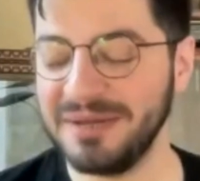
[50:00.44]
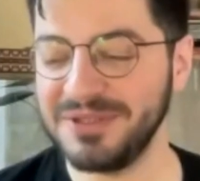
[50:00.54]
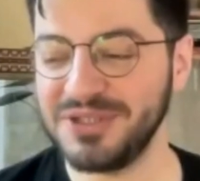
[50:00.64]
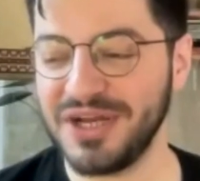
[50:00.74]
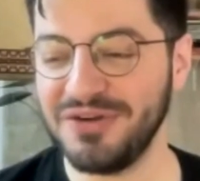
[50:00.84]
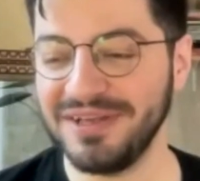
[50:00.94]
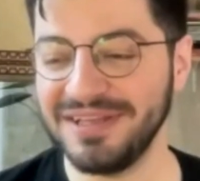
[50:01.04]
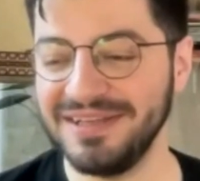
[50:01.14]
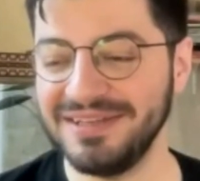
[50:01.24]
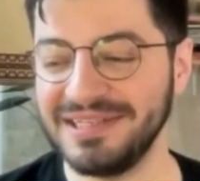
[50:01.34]
mind me
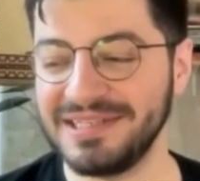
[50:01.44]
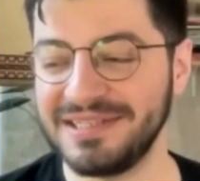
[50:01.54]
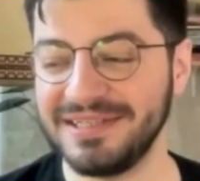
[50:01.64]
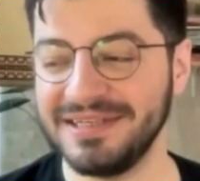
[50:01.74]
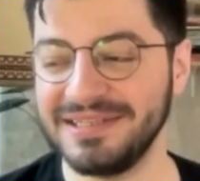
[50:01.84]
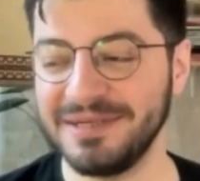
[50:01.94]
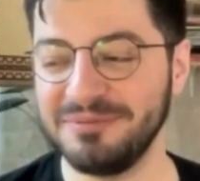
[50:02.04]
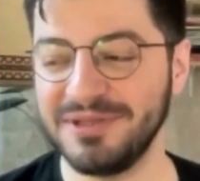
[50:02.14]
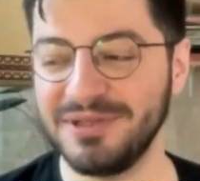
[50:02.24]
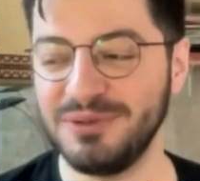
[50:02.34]
sharing this,
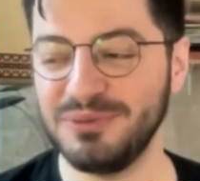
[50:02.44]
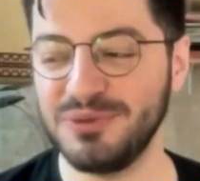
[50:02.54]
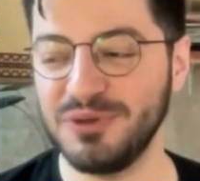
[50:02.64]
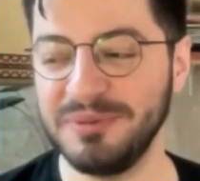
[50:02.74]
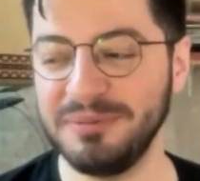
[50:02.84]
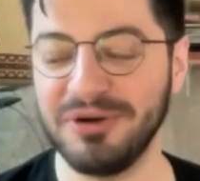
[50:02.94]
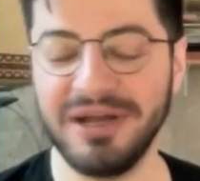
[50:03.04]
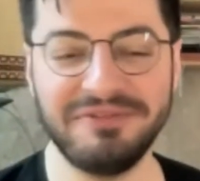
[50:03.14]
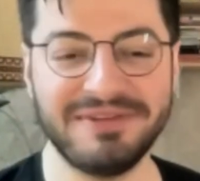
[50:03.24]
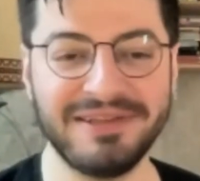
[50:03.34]
something you told me
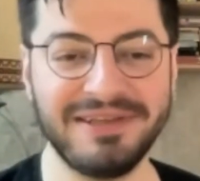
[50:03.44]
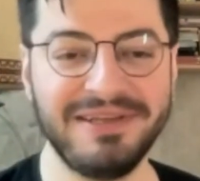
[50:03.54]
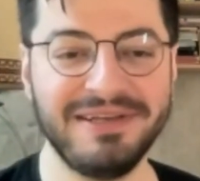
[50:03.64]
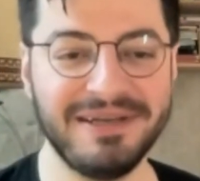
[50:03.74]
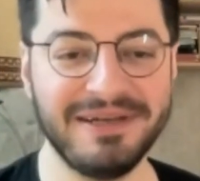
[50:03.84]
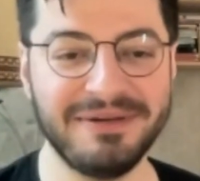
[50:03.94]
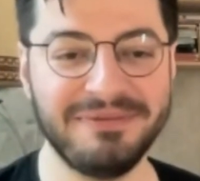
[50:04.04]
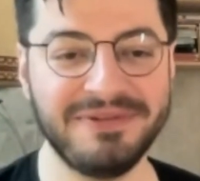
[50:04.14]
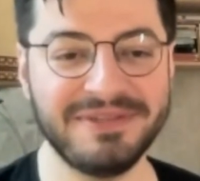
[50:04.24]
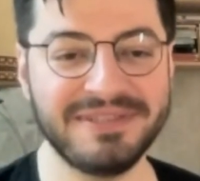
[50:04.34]
privately,
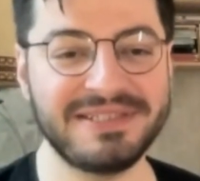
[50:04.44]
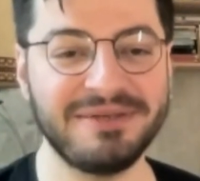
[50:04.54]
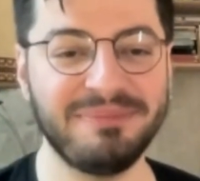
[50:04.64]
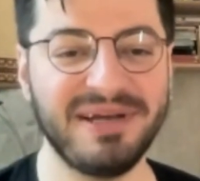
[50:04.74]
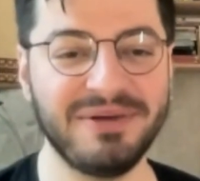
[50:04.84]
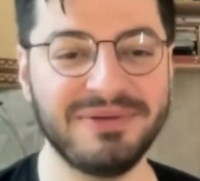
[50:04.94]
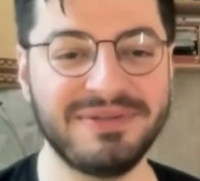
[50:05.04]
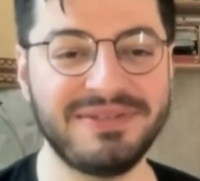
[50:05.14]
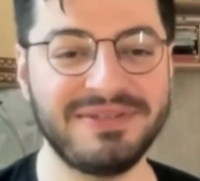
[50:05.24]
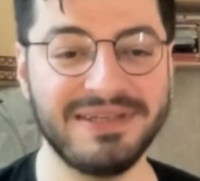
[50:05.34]
Phyllis,
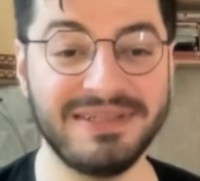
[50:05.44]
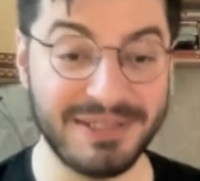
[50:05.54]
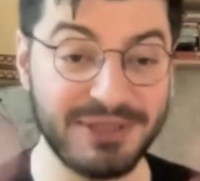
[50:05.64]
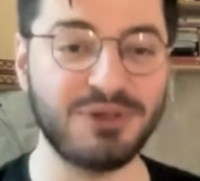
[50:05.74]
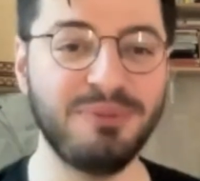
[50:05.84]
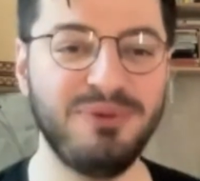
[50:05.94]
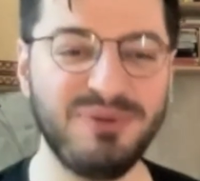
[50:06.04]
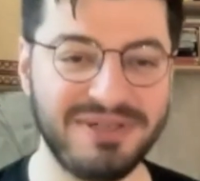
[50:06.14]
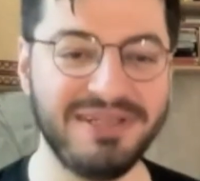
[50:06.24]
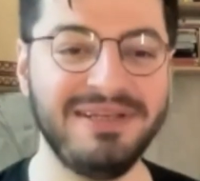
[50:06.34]
about this
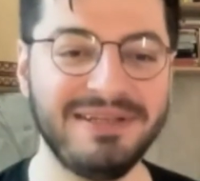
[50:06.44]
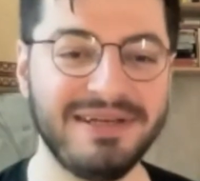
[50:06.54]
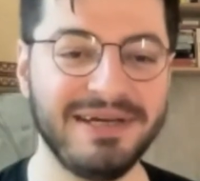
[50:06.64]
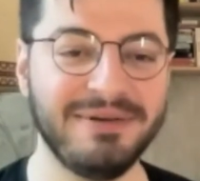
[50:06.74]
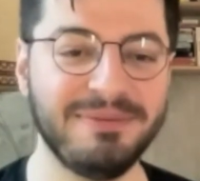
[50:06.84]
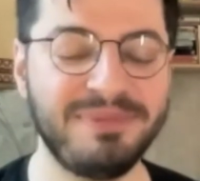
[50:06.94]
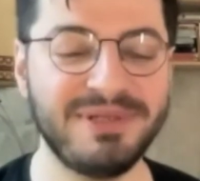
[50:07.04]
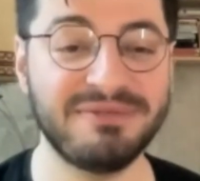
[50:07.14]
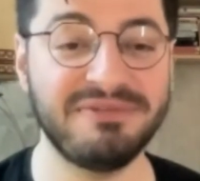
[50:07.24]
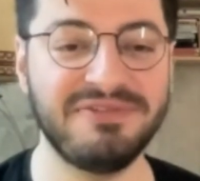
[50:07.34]
community,
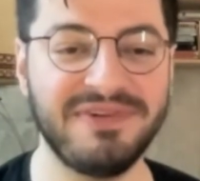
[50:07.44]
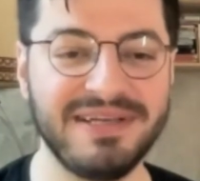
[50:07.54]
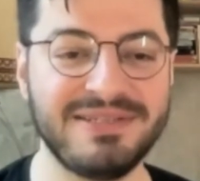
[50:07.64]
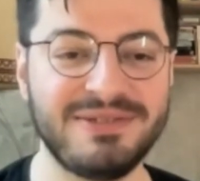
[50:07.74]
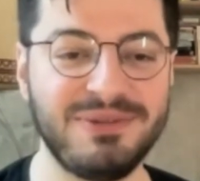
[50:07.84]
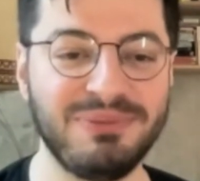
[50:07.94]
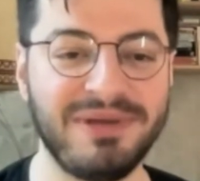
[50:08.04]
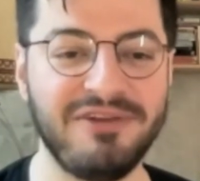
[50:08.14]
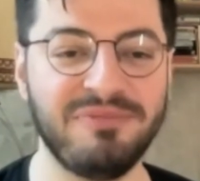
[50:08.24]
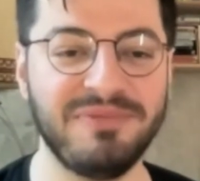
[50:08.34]
piece of advice you
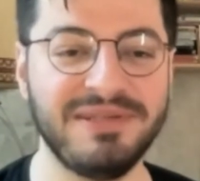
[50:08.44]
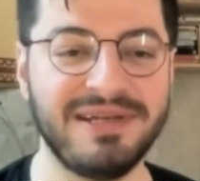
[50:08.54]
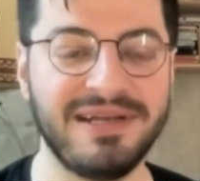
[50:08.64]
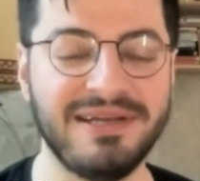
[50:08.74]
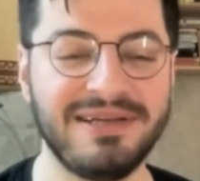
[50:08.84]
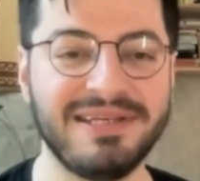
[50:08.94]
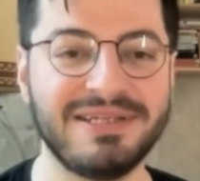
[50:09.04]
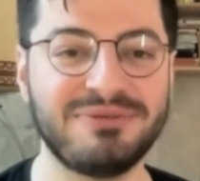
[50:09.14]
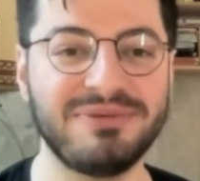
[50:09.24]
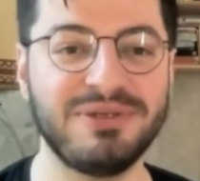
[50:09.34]
gave me that I think
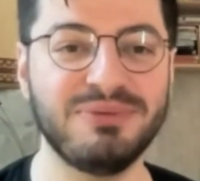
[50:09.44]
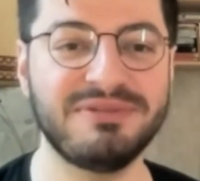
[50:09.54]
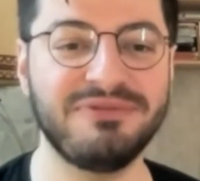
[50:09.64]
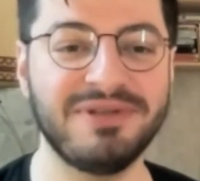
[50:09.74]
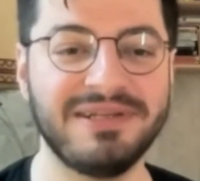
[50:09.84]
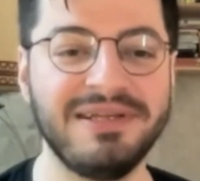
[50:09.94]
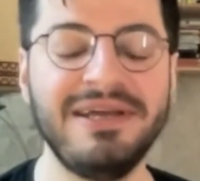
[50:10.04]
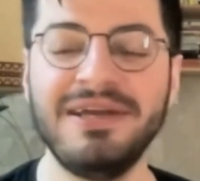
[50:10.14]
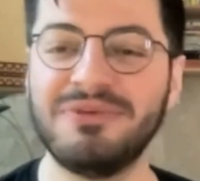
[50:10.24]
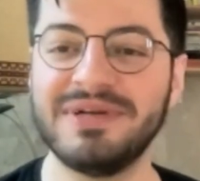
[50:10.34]
is really useful and
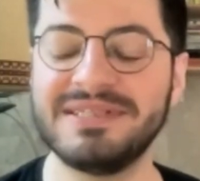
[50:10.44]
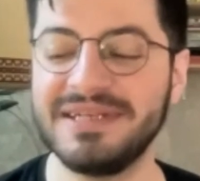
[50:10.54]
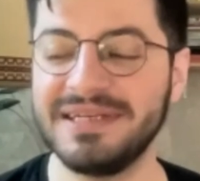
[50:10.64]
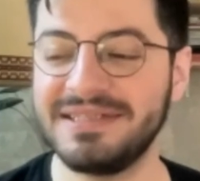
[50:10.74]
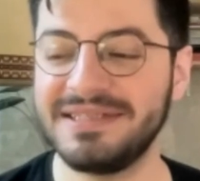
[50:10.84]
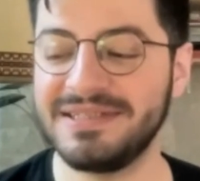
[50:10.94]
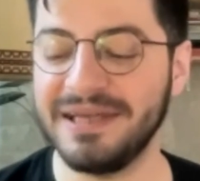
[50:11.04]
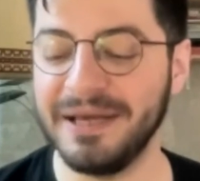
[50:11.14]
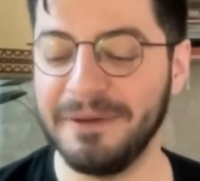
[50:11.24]
resonates.